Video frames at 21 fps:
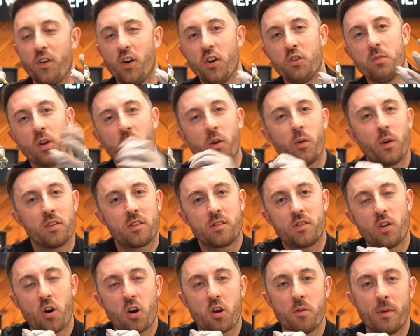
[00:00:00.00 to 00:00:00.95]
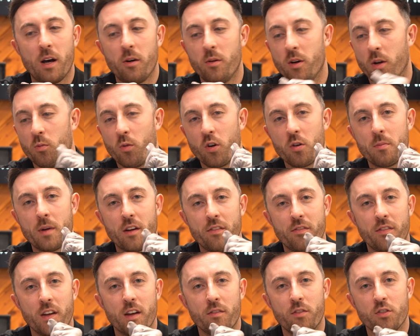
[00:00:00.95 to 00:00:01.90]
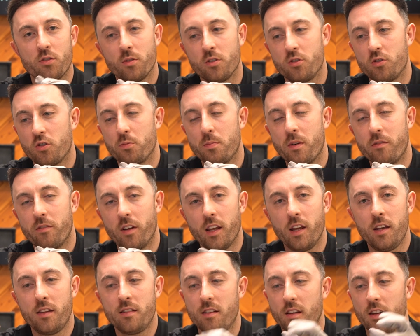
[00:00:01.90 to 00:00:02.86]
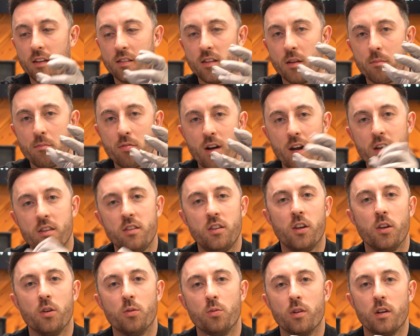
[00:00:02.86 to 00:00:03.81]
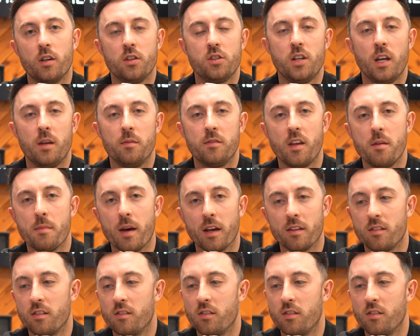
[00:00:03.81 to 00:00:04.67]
first model I want to talk about, and one of my favourites which has just been released, is the brand new GMT Master